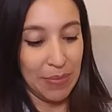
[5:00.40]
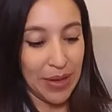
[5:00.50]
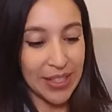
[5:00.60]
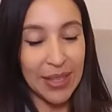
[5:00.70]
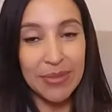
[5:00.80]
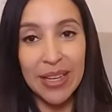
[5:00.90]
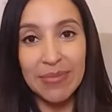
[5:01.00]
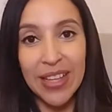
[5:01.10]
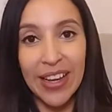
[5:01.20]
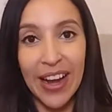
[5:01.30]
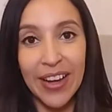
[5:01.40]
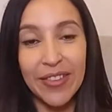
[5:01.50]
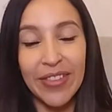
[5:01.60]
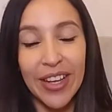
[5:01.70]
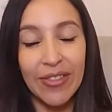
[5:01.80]
sometimes I kind of
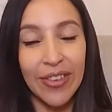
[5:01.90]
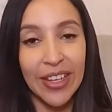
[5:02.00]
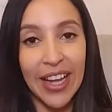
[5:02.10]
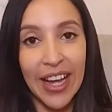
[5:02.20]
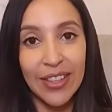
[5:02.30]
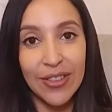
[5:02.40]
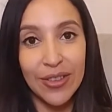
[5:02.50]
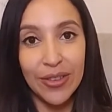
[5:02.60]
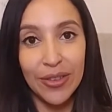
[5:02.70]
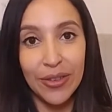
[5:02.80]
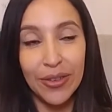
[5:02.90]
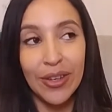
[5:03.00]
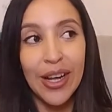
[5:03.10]
like forget to